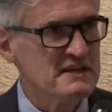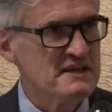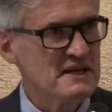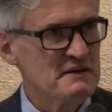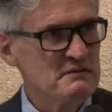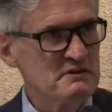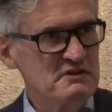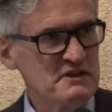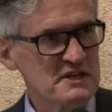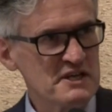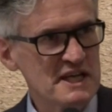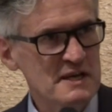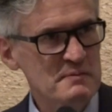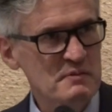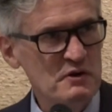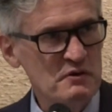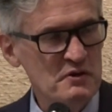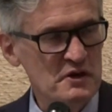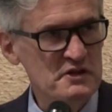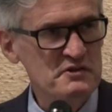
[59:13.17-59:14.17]
They obviously
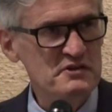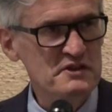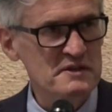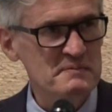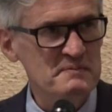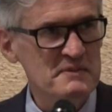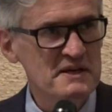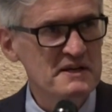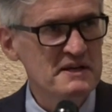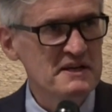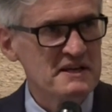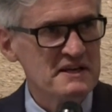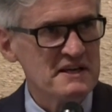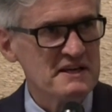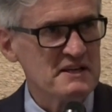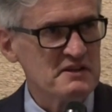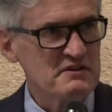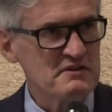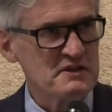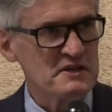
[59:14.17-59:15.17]
came across them,
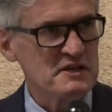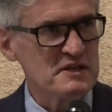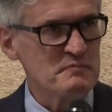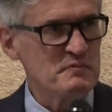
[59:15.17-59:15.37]
and they started